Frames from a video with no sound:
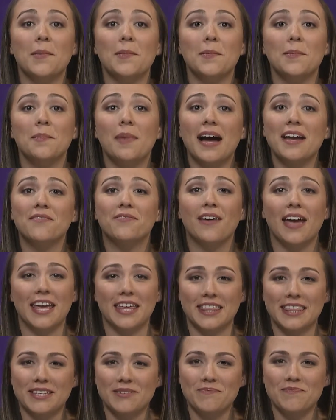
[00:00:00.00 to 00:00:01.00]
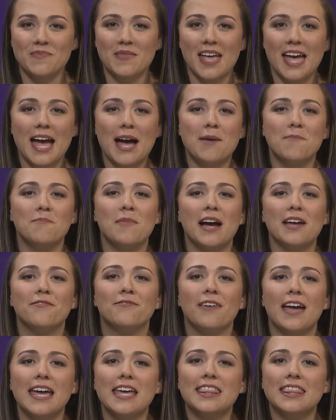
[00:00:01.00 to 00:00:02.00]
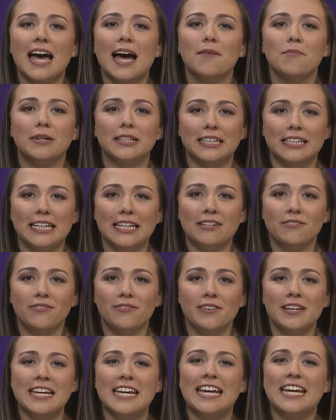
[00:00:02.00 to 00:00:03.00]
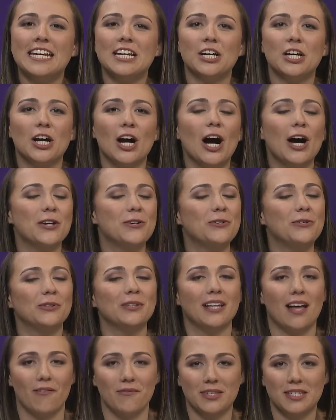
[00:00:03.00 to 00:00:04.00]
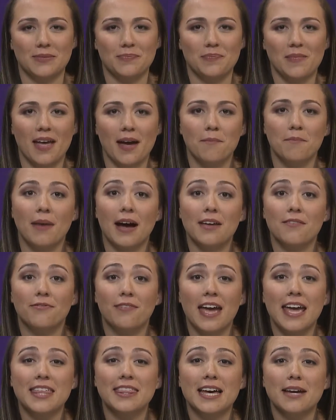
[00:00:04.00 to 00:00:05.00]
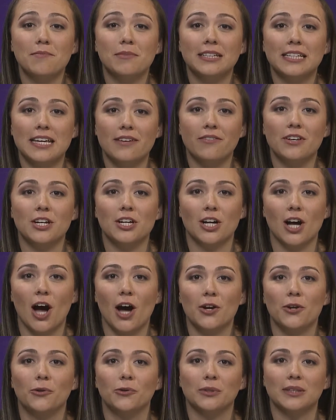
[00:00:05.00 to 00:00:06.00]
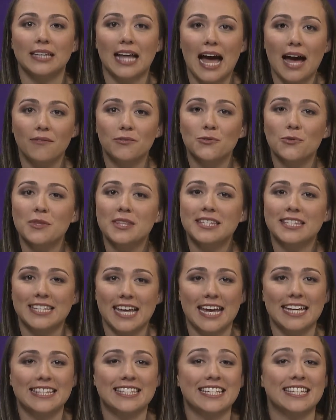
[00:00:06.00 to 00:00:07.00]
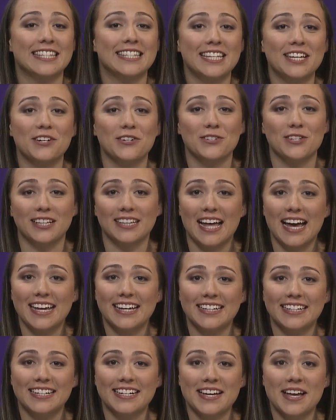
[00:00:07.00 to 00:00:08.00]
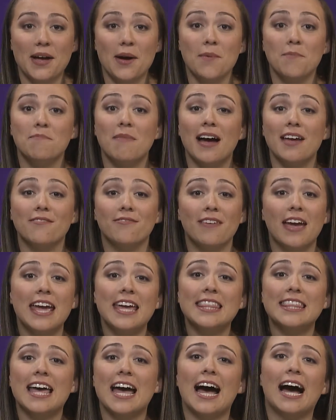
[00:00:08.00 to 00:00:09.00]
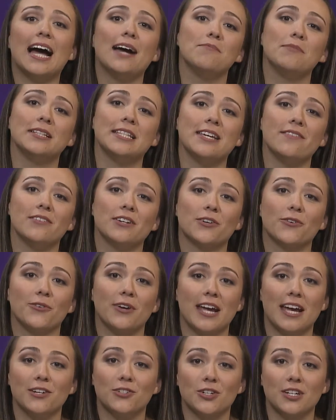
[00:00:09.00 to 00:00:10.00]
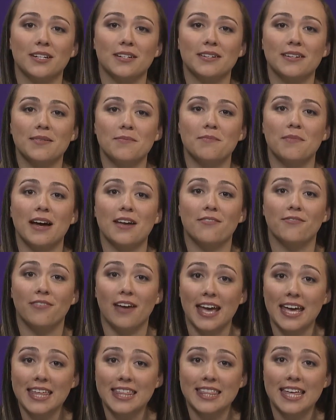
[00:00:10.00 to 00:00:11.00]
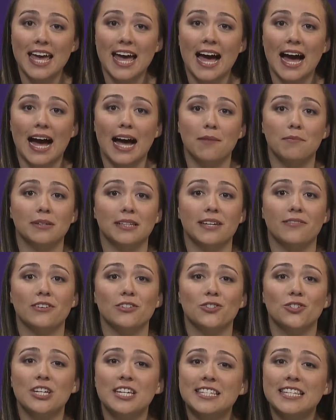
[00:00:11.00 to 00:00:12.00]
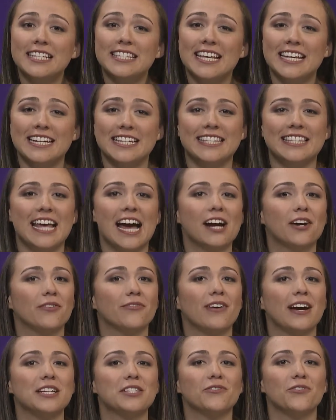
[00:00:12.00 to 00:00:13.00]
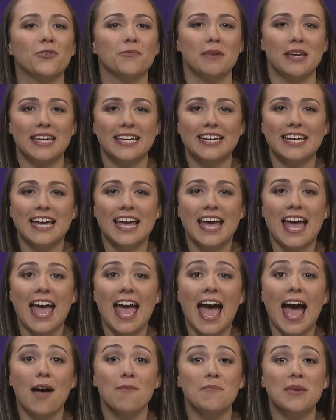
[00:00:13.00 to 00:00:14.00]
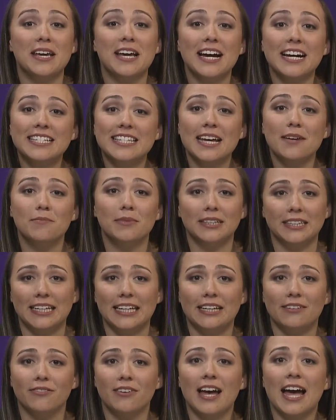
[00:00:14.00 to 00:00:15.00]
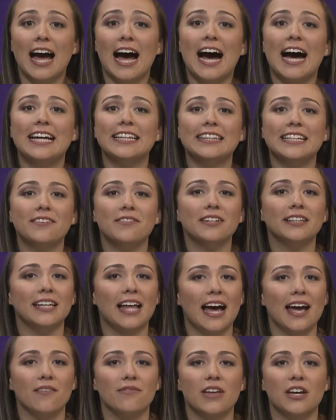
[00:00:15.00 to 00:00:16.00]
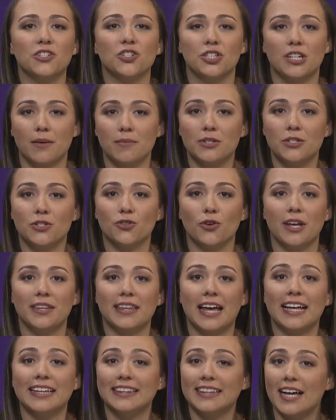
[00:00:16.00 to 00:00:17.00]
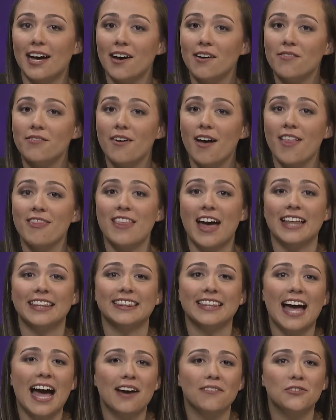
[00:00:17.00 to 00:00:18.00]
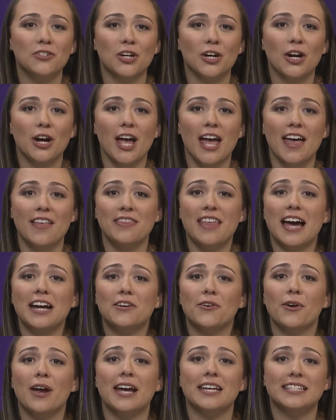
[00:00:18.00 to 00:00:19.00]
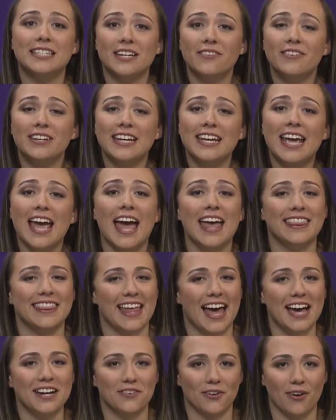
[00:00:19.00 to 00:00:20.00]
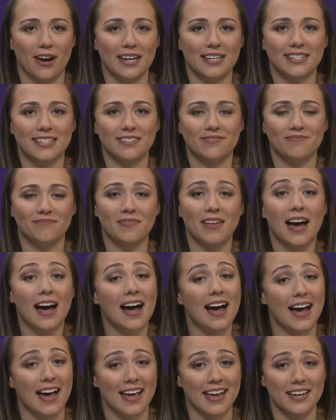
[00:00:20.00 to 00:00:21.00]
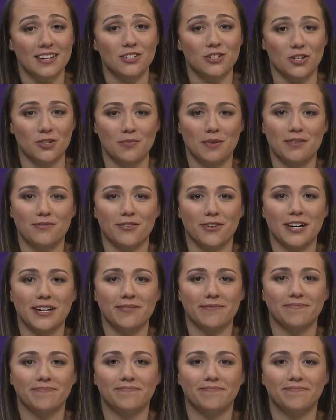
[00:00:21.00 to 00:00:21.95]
By faith. By faith, I believe in a God who loves. By faith, I believe in a God who laughs with saints and sinners alike. By faith, I believe in creation. By faith, I believe in Jesus and his sacrifice for me. And because I believe, I live a life that should demonstrate that love, that laughter, that creativity, and that grace. I should be free.